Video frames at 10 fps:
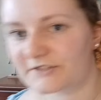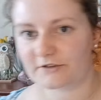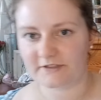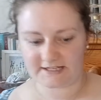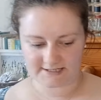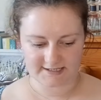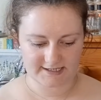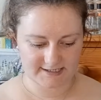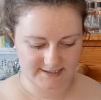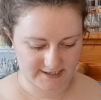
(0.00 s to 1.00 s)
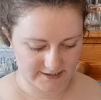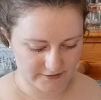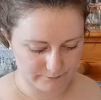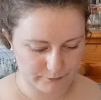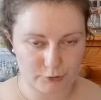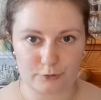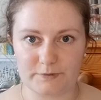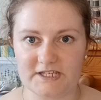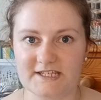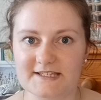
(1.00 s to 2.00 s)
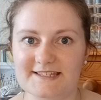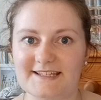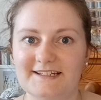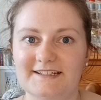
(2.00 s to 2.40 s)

so this is Boo-Bees.